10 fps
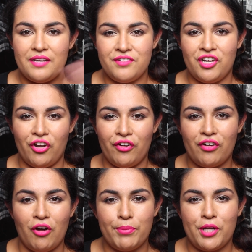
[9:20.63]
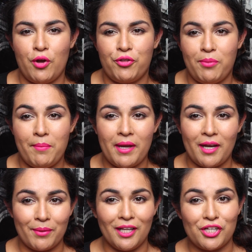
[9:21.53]
You know, I'll be going through my
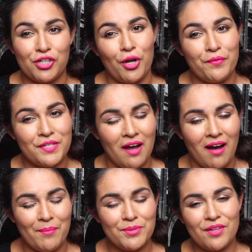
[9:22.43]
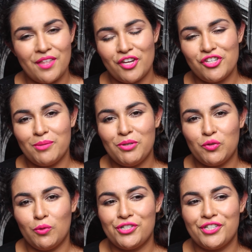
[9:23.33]
makeup collection over time. So thank you so
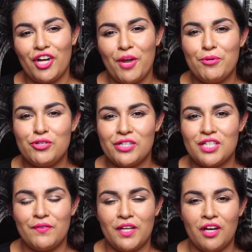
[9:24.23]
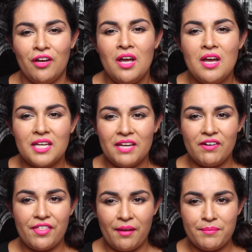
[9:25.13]
much for watching. I hope you enjoyed this video. Give
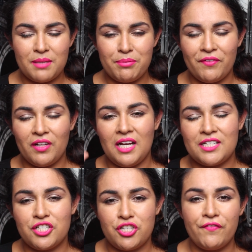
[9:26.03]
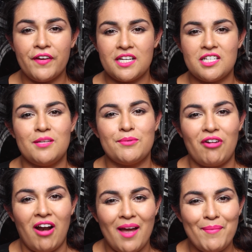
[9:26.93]
it a thumbs up if you liked it. Don't forget to
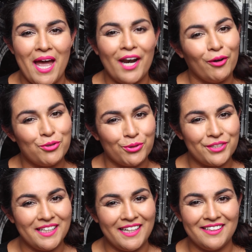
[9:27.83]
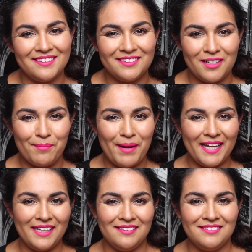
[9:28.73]
subscribe, and I'll talk to you later. Bye.